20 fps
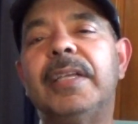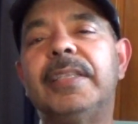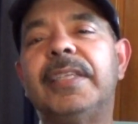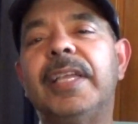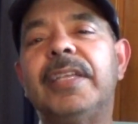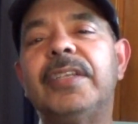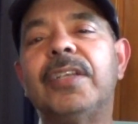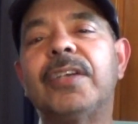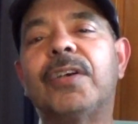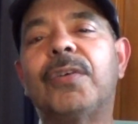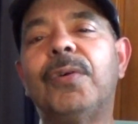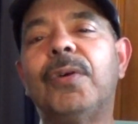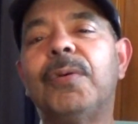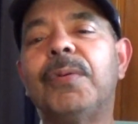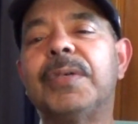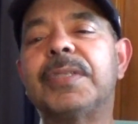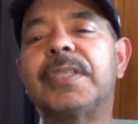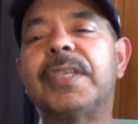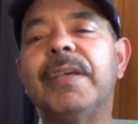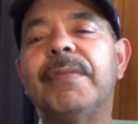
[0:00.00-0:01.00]
then the crew
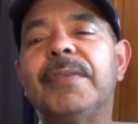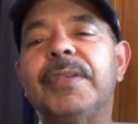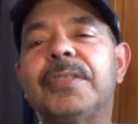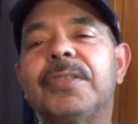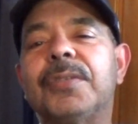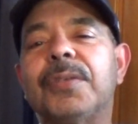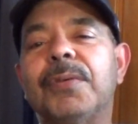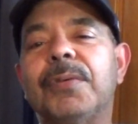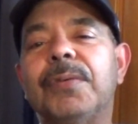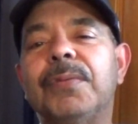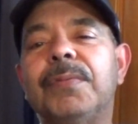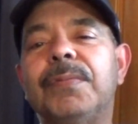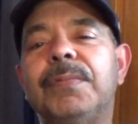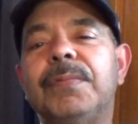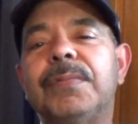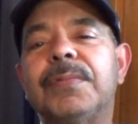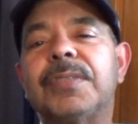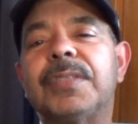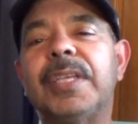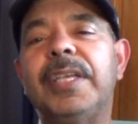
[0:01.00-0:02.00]
was given to
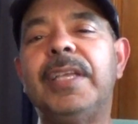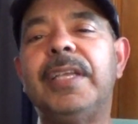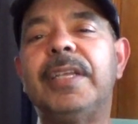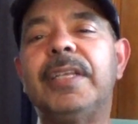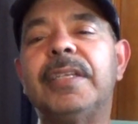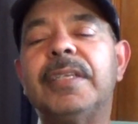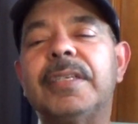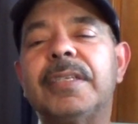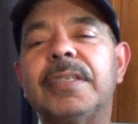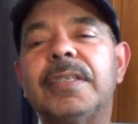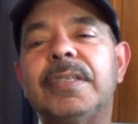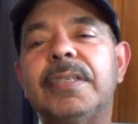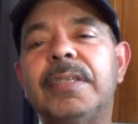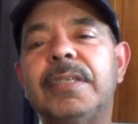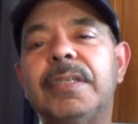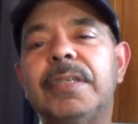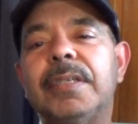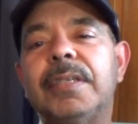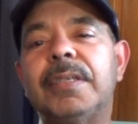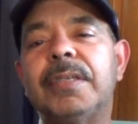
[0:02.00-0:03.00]
Seen
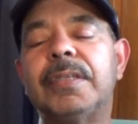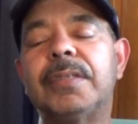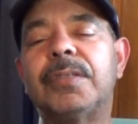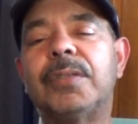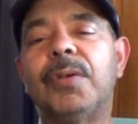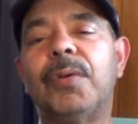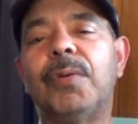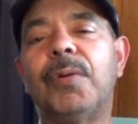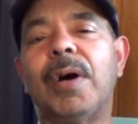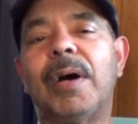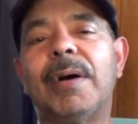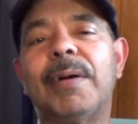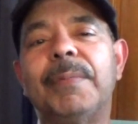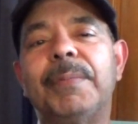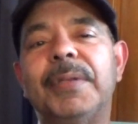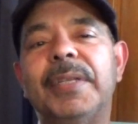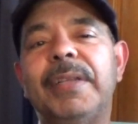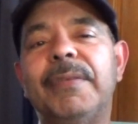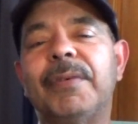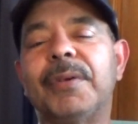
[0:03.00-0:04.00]
through I
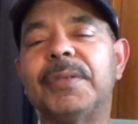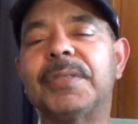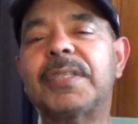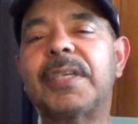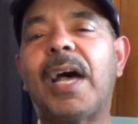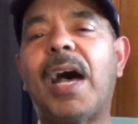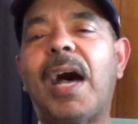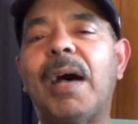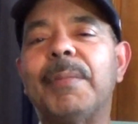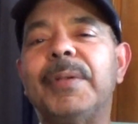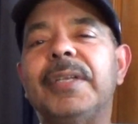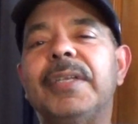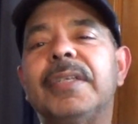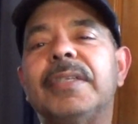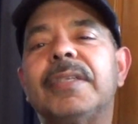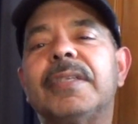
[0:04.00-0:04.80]
believe it was Comet,